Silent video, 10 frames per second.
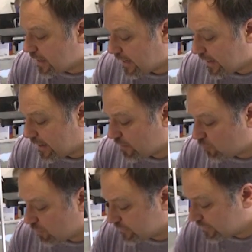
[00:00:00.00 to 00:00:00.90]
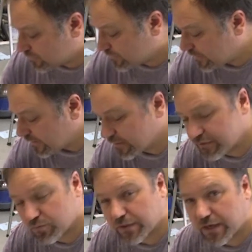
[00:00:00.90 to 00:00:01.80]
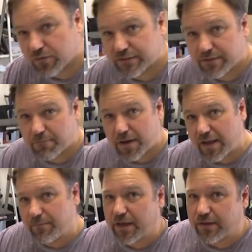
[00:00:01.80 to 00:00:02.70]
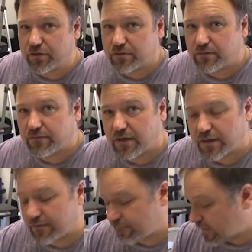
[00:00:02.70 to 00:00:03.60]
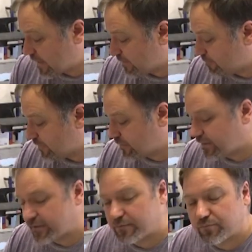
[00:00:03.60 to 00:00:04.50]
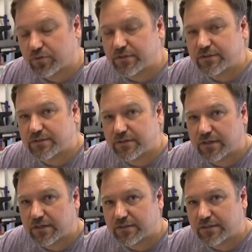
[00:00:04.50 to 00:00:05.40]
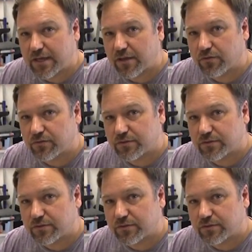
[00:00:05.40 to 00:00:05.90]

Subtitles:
And what was interesting is when I was in my manual for how to build this and put this together